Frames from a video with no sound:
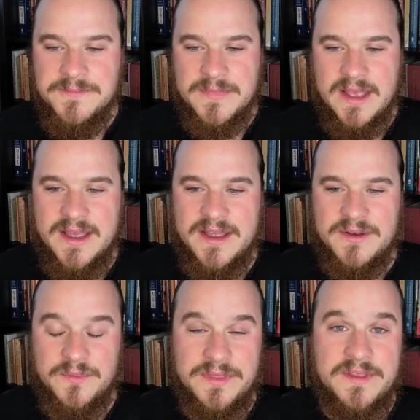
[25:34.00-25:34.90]

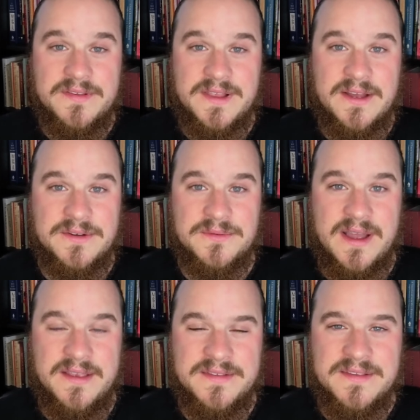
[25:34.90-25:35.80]
And when this sound
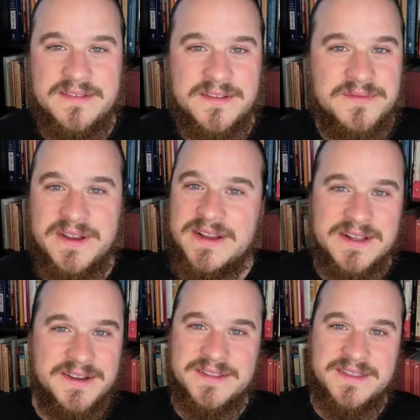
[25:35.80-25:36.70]
arises, it's very
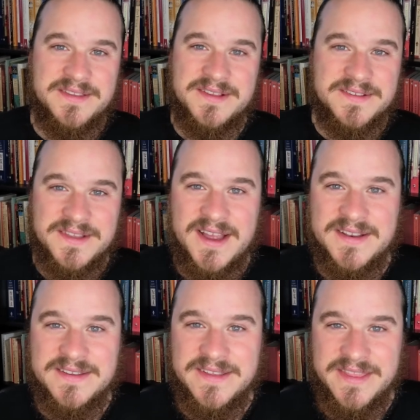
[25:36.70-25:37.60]
clear that this is
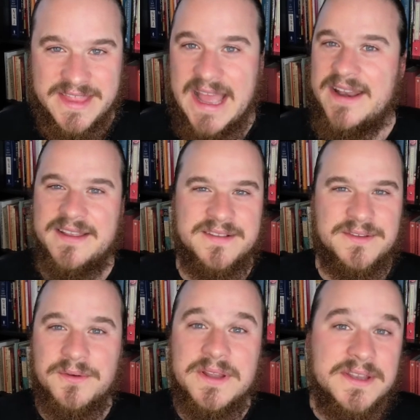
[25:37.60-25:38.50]
not that. It has a
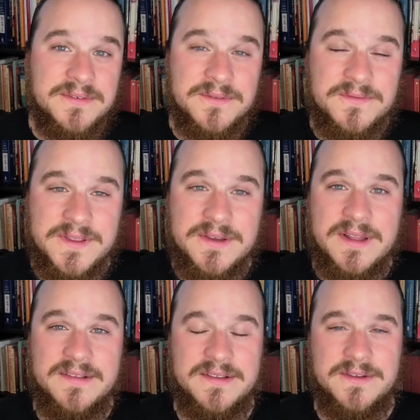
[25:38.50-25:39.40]
totally different feel,
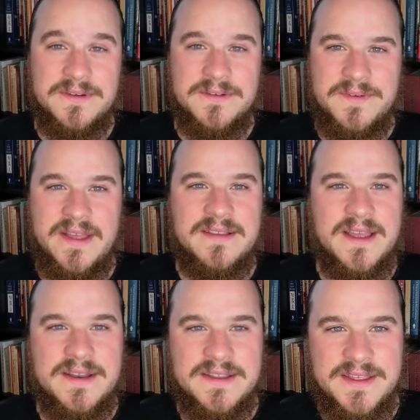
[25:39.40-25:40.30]
has a different effect.
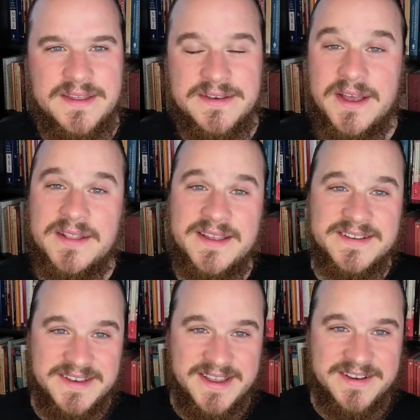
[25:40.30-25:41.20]
And again, unlike
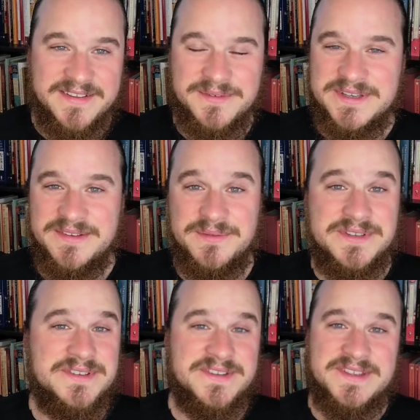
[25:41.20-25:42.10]
tinnitus,
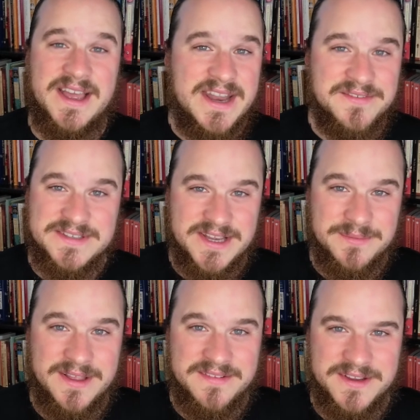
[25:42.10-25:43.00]
which does not have a
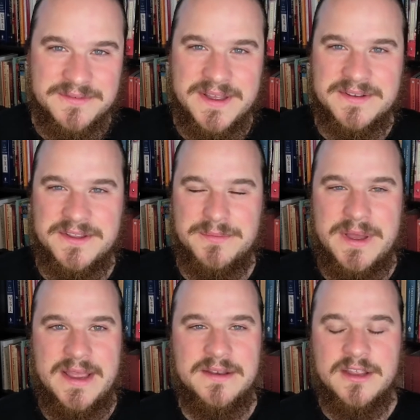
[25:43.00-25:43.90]
stabilizing effect on the
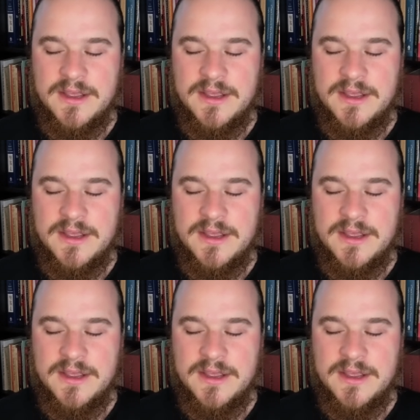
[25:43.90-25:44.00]
mind,